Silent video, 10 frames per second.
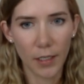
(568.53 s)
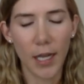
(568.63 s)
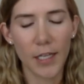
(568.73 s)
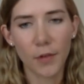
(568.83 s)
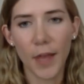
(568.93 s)

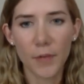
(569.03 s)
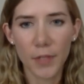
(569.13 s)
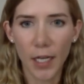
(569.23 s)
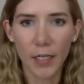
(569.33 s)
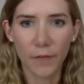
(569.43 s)
Uh, so that was
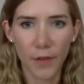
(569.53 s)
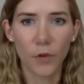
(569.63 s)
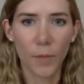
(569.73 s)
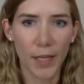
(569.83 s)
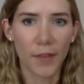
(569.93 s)
kind of the
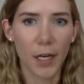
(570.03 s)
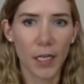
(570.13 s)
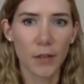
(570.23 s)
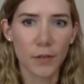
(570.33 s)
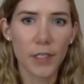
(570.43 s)
format that I
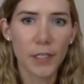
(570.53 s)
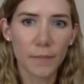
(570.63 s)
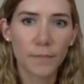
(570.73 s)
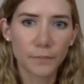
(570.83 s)
used.